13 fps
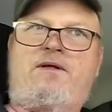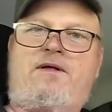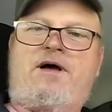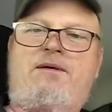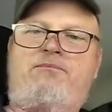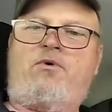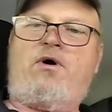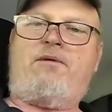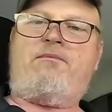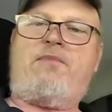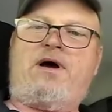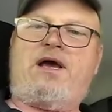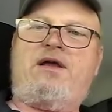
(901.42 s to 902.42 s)
I bought
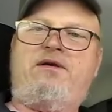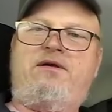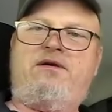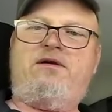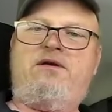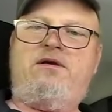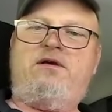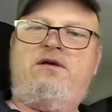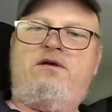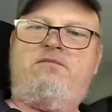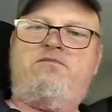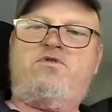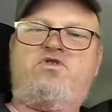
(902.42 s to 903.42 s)
my
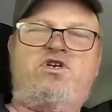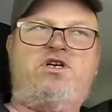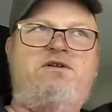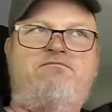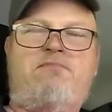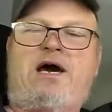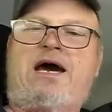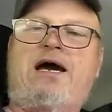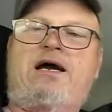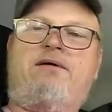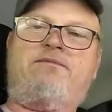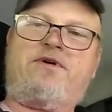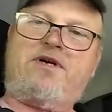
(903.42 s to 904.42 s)
machine back.
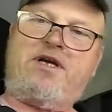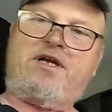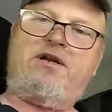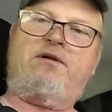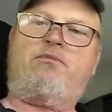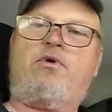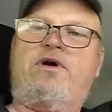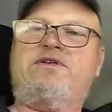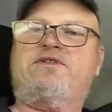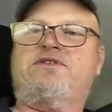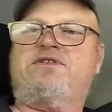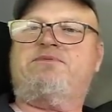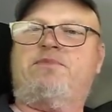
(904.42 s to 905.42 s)
I'm getting into
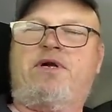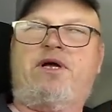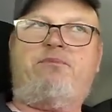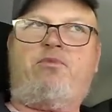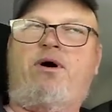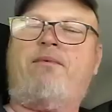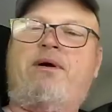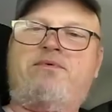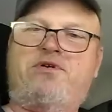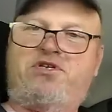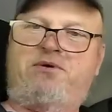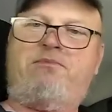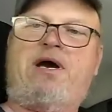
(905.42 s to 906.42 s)
prices, but I bought my
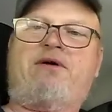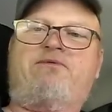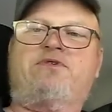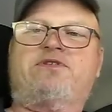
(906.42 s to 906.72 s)
machine back for